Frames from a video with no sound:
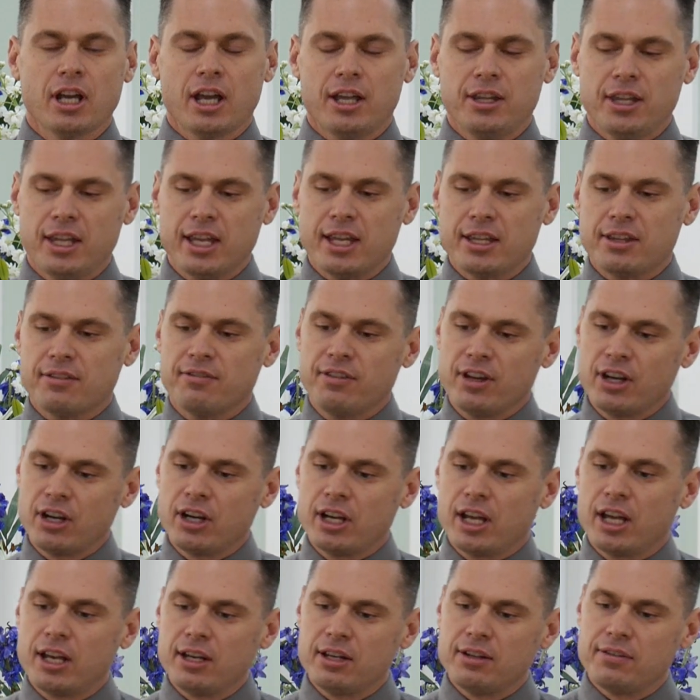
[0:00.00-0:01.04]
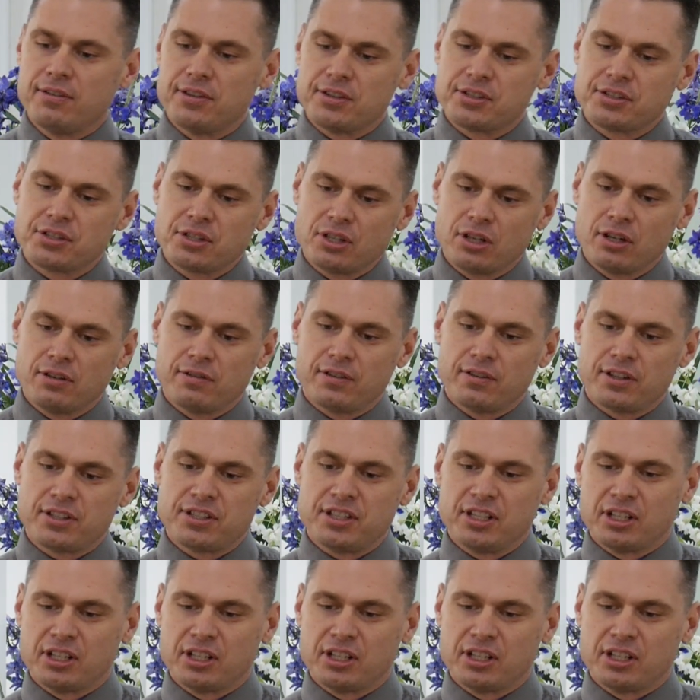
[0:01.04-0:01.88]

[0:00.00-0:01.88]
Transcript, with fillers: And then at the very end of the service,